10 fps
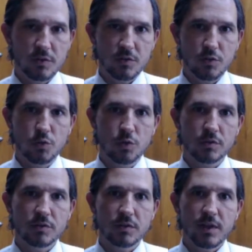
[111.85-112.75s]
and
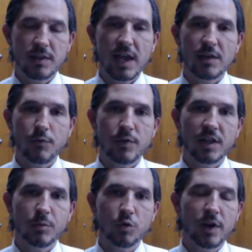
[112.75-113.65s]
tools that they have
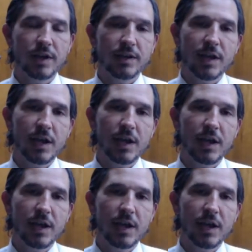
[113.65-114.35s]
available right now.